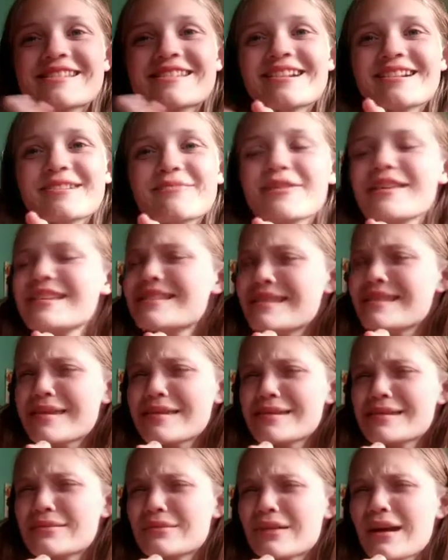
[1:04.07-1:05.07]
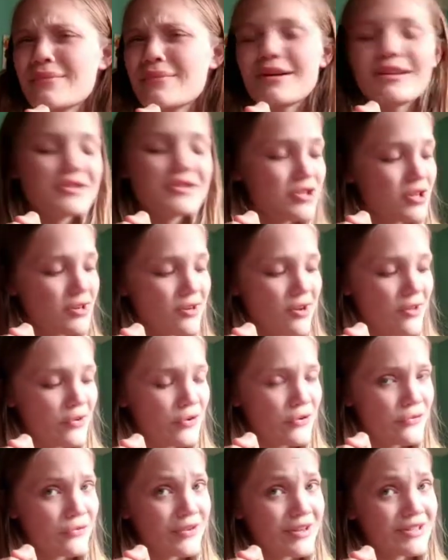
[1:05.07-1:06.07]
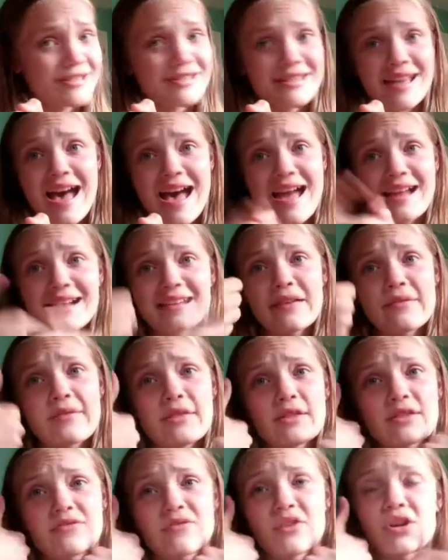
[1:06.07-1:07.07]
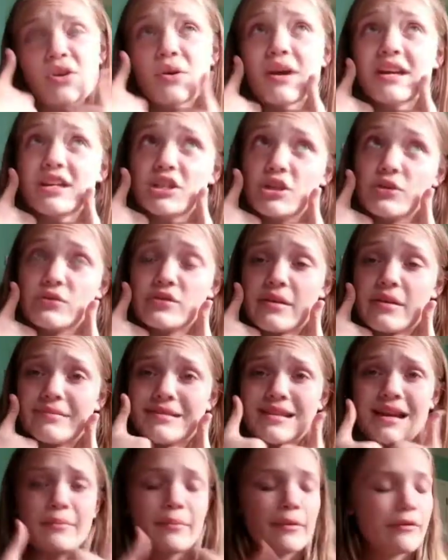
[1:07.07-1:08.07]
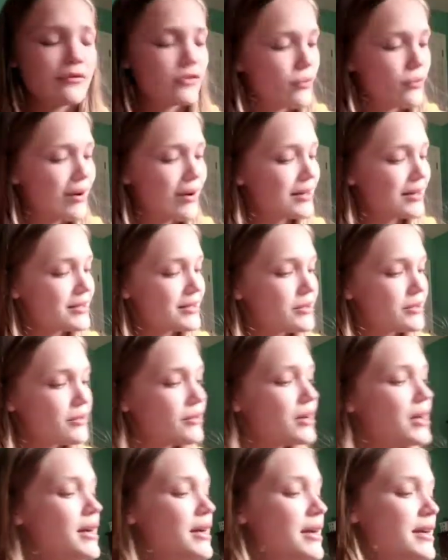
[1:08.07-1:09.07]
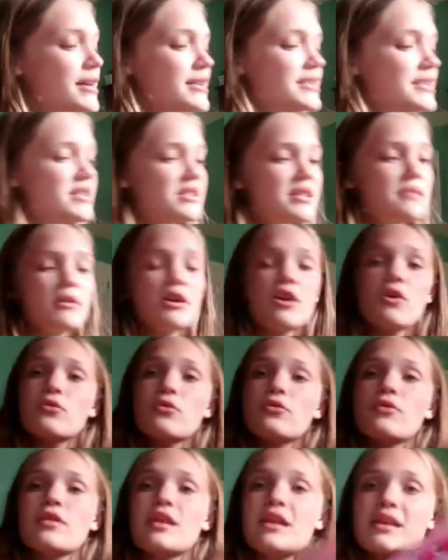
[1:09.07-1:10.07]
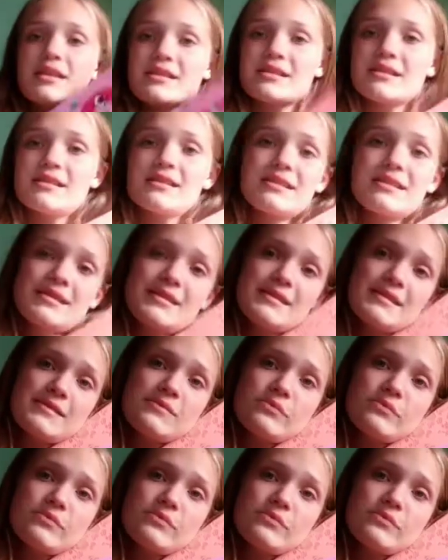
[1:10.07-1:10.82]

started, please hit that subscribe button, turn on notifications, and give this video a huge thumbs up if you want to see me go through these.